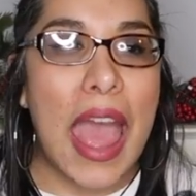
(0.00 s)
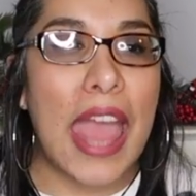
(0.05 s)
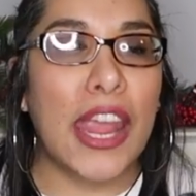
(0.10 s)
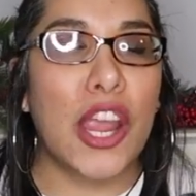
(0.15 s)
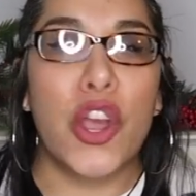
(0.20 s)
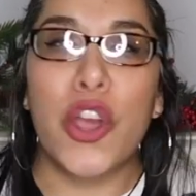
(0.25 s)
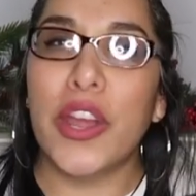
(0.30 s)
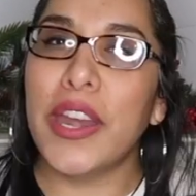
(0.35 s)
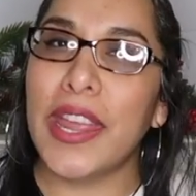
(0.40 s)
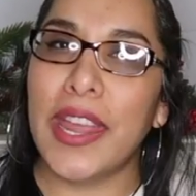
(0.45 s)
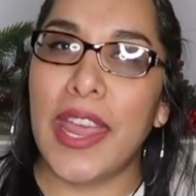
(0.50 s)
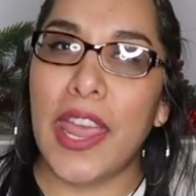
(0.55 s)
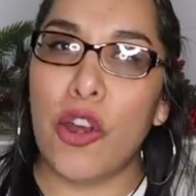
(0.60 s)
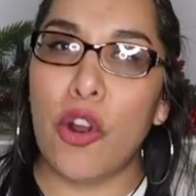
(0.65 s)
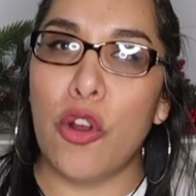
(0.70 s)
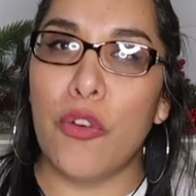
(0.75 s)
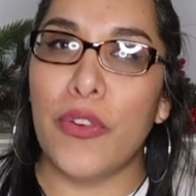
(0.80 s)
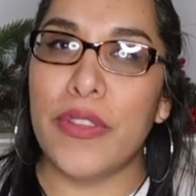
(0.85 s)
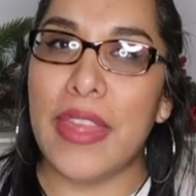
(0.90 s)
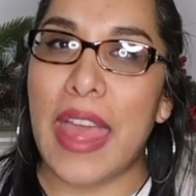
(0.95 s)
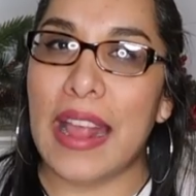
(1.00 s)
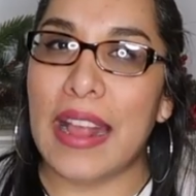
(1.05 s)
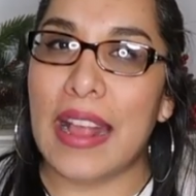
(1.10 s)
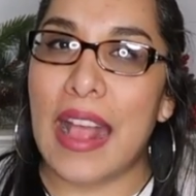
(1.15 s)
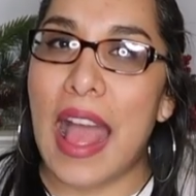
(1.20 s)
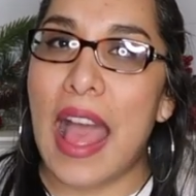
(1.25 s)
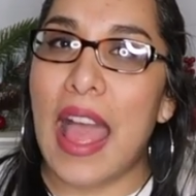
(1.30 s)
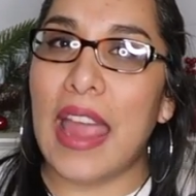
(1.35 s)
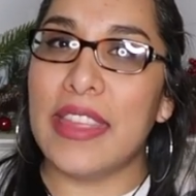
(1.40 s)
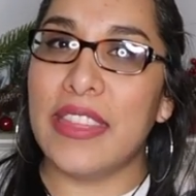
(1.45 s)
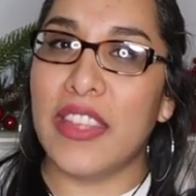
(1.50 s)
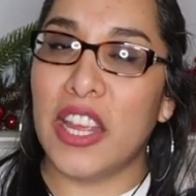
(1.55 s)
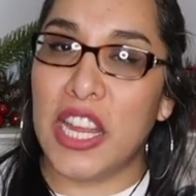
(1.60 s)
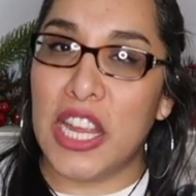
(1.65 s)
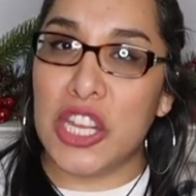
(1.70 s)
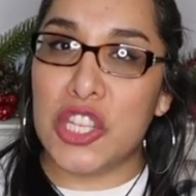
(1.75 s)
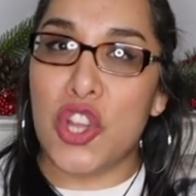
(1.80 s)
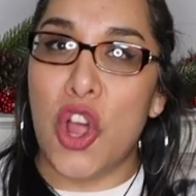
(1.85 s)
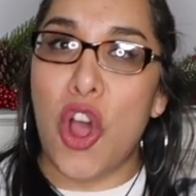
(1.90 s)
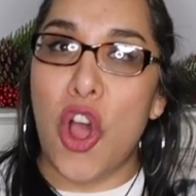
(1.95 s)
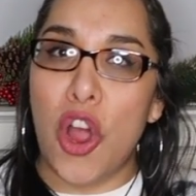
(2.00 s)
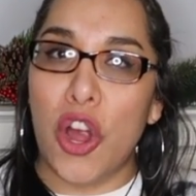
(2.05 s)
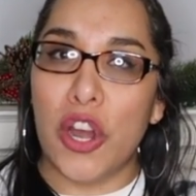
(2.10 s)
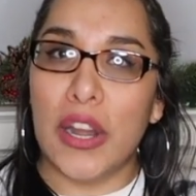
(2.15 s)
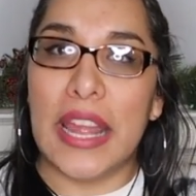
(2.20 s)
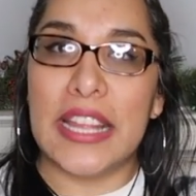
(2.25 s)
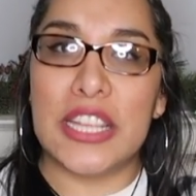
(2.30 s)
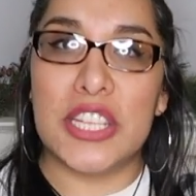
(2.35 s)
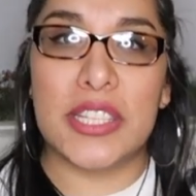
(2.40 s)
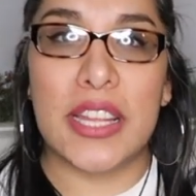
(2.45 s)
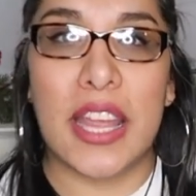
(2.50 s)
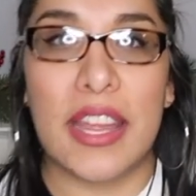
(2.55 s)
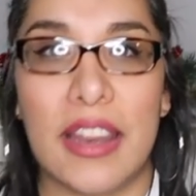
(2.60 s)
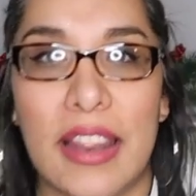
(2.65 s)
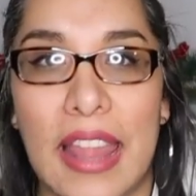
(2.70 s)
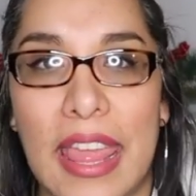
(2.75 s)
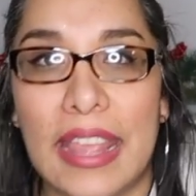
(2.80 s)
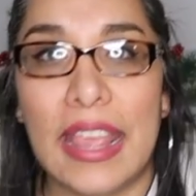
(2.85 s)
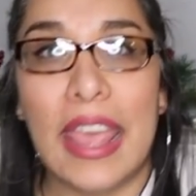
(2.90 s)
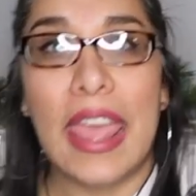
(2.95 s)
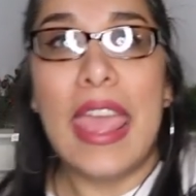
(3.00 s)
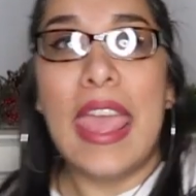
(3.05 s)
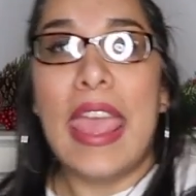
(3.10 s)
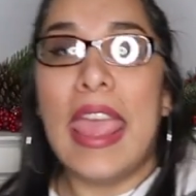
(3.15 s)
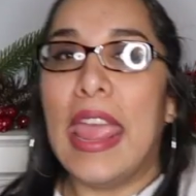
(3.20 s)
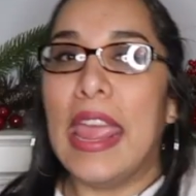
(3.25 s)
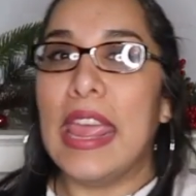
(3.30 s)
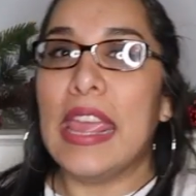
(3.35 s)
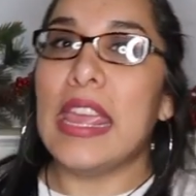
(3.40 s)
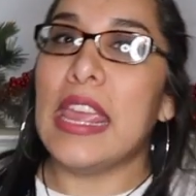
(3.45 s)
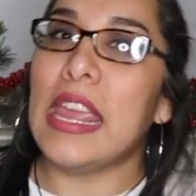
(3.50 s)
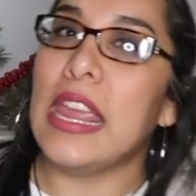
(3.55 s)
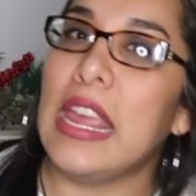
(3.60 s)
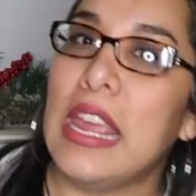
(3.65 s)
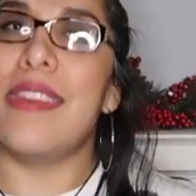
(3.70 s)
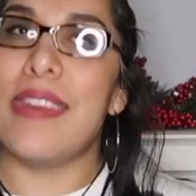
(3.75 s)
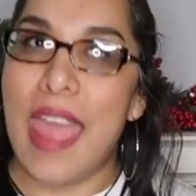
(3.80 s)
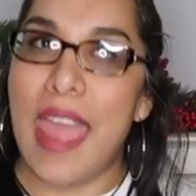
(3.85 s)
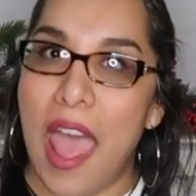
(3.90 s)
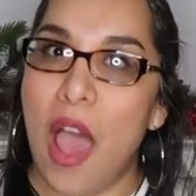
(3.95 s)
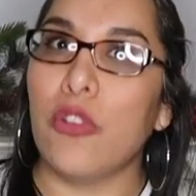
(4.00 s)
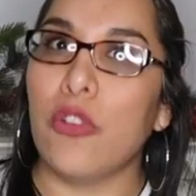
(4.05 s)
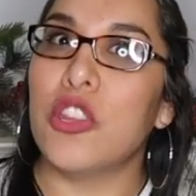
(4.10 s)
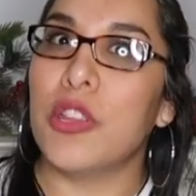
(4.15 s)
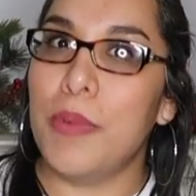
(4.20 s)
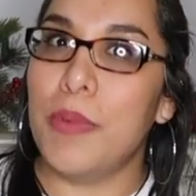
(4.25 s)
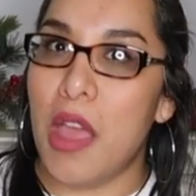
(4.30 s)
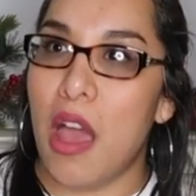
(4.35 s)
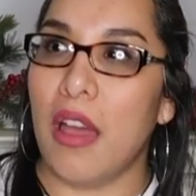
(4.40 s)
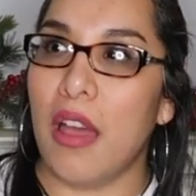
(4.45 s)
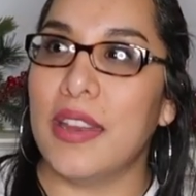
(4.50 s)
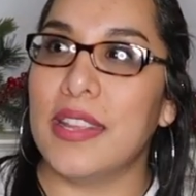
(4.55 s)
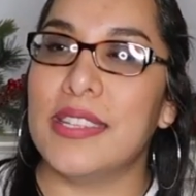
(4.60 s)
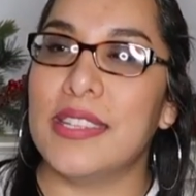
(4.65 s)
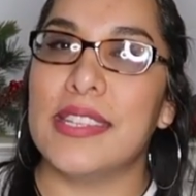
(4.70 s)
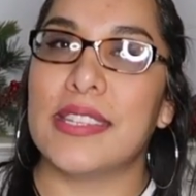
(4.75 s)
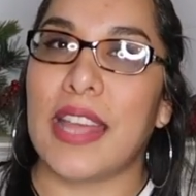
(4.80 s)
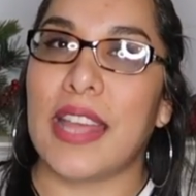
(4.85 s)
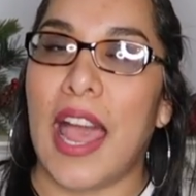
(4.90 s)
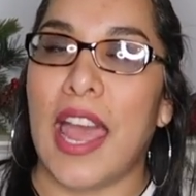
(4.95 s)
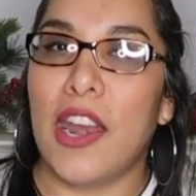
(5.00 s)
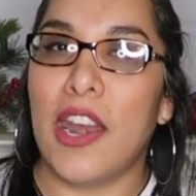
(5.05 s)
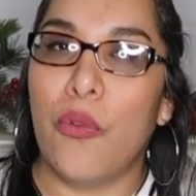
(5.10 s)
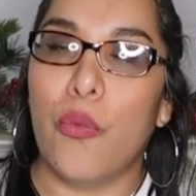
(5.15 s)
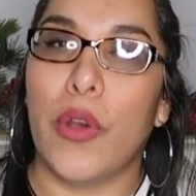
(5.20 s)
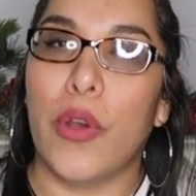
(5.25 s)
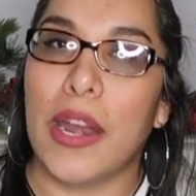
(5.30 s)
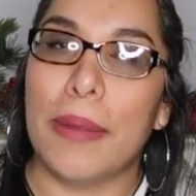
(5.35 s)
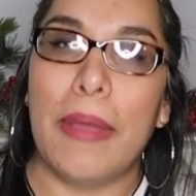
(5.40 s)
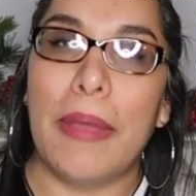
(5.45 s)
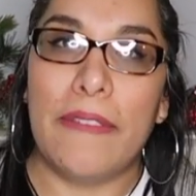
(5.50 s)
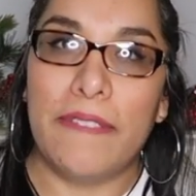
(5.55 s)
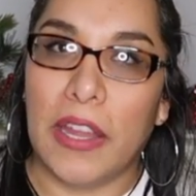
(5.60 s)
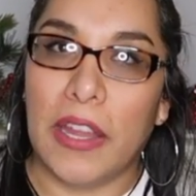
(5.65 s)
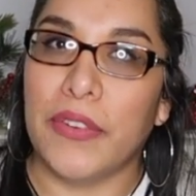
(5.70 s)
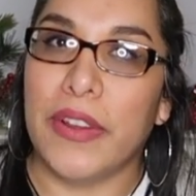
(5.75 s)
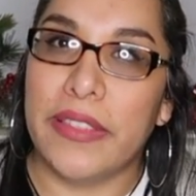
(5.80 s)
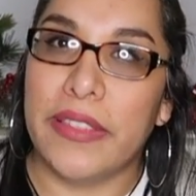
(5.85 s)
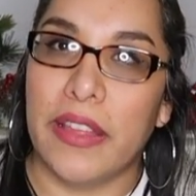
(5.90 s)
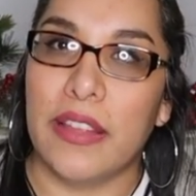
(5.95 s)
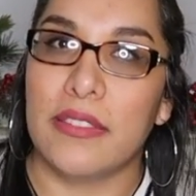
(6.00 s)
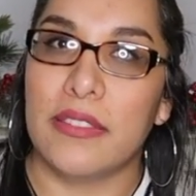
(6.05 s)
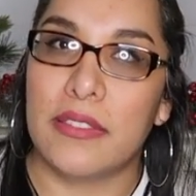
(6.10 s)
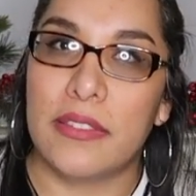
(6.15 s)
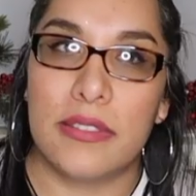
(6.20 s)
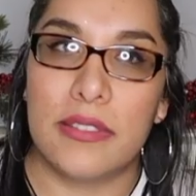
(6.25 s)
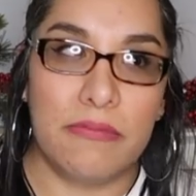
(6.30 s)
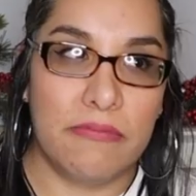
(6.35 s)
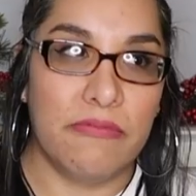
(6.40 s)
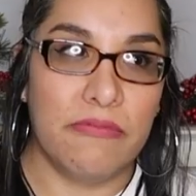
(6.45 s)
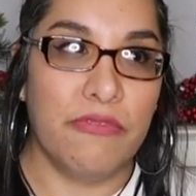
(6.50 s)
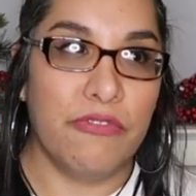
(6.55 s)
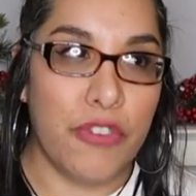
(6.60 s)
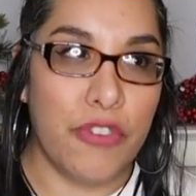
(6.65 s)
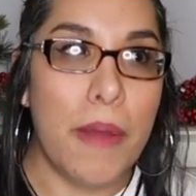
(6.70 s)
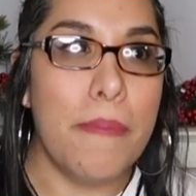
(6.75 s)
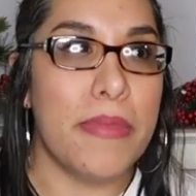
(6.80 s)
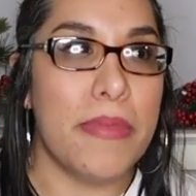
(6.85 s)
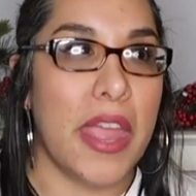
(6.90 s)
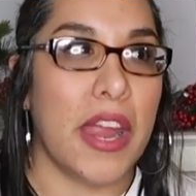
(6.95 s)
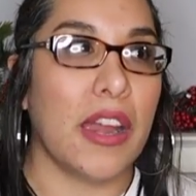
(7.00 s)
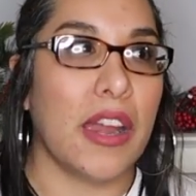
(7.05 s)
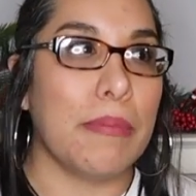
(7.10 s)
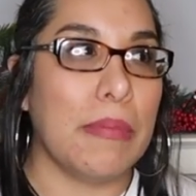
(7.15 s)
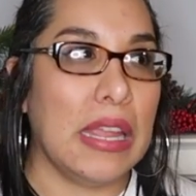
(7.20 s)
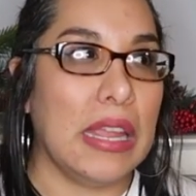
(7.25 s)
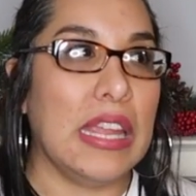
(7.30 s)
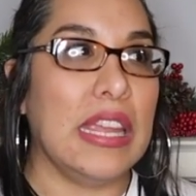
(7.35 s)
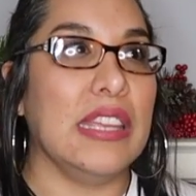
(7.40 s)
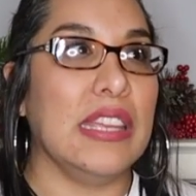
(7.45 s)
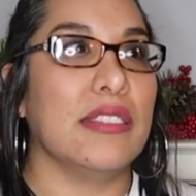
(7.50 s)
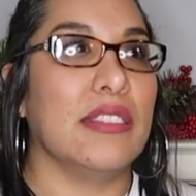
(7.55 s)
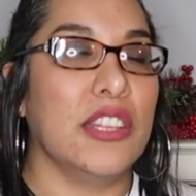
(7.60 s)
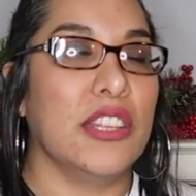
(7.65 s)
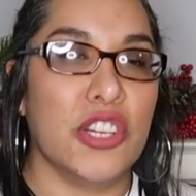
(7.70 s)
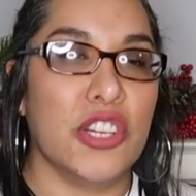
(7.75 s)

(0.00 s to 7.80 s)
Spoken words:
I couldn't get over that guy in the guitar, like just kind of like hanging. Now, to be honest, he's kind of one of my favorite things from there. I mean, he's